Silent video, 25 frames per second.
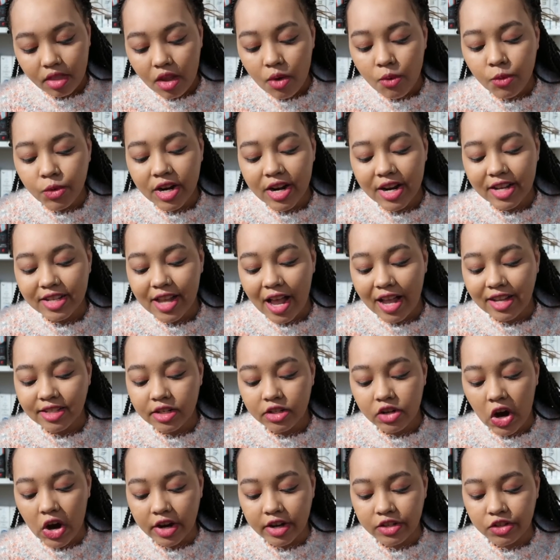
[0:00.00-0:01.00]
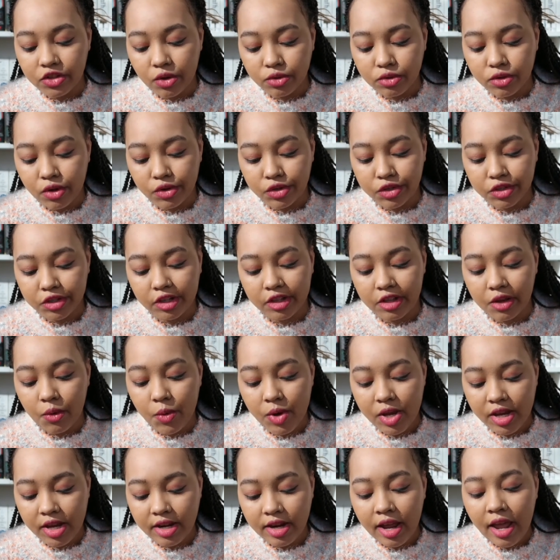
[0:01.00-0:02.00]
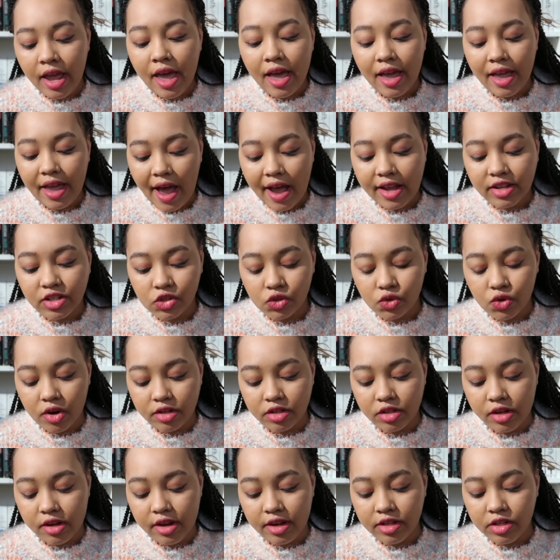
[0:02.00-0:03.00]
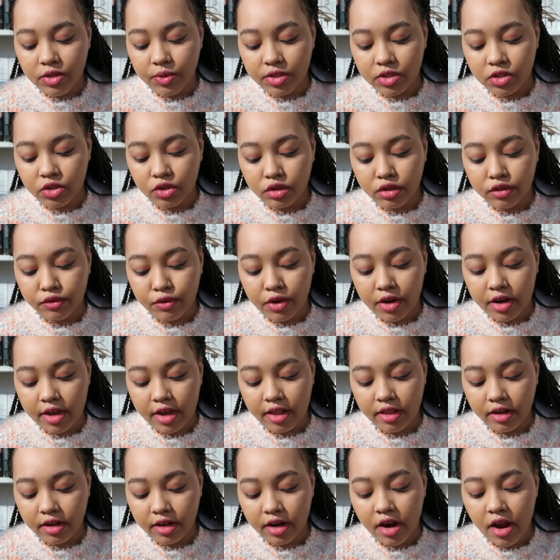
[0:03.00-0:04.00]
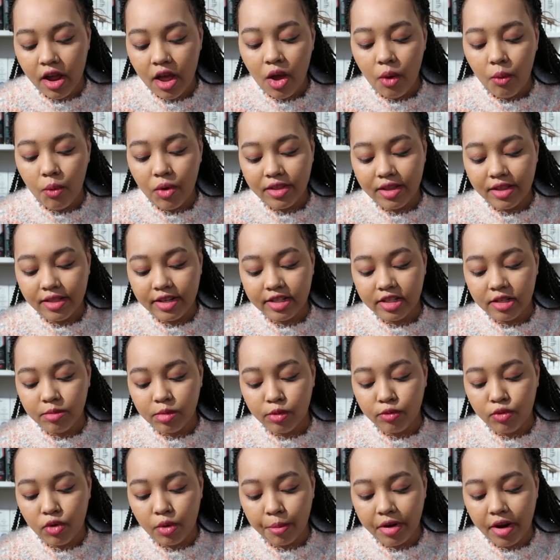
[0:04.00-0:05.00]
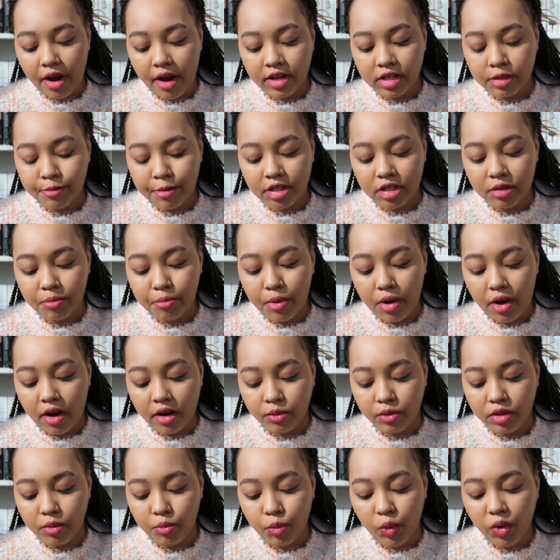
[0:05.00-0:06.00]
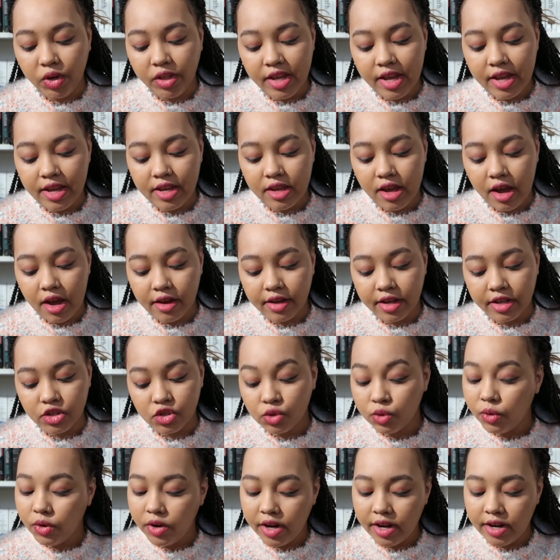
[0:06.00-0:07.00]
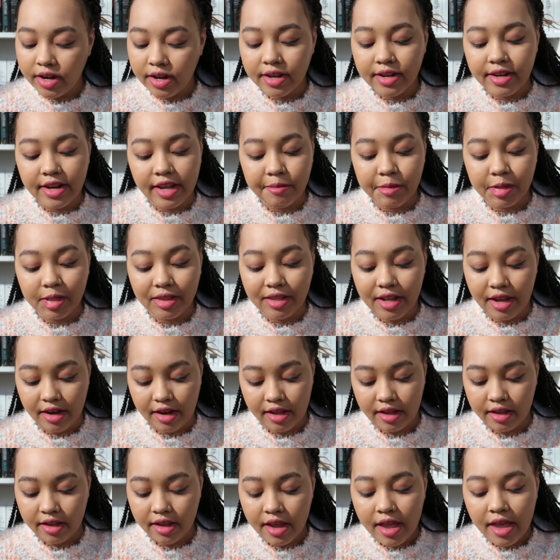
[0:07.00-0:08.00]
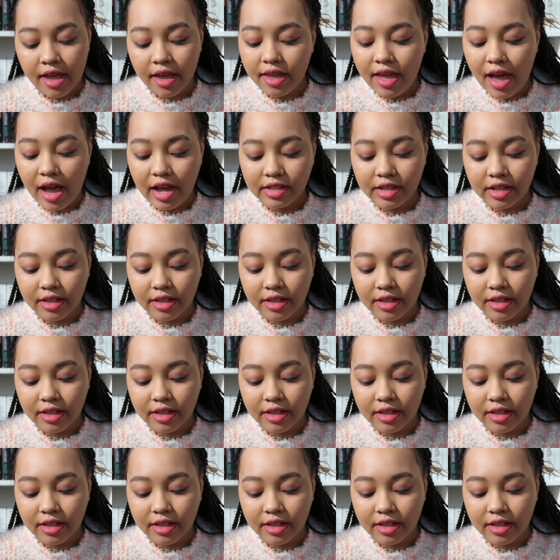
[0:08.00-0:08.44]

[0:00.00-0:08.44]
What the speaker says: When an assassin targets those closest to the queen, Cass is drawn into a search for a killer, one that leads him to form an unexpected bond with a brilliant young historian named Lena. Cass